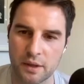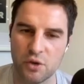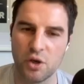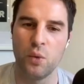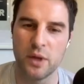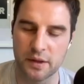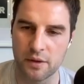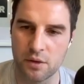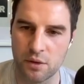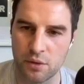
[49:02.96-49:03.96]
Have you got a week that
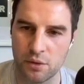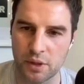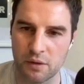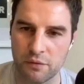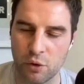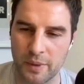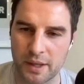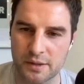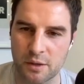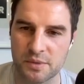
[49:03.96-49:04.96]
you're looking for, mate,
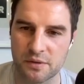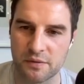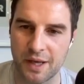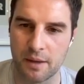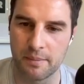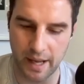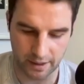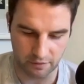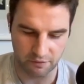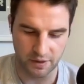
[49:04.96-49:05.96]
in terms of getting
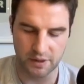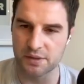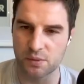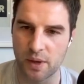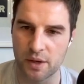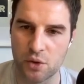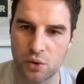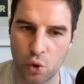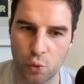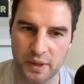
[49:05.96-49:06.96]
back and fitness? When are
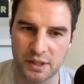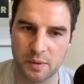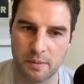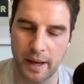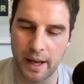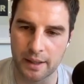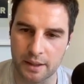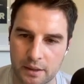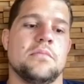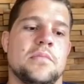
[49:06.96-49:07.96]
you hoping to be back?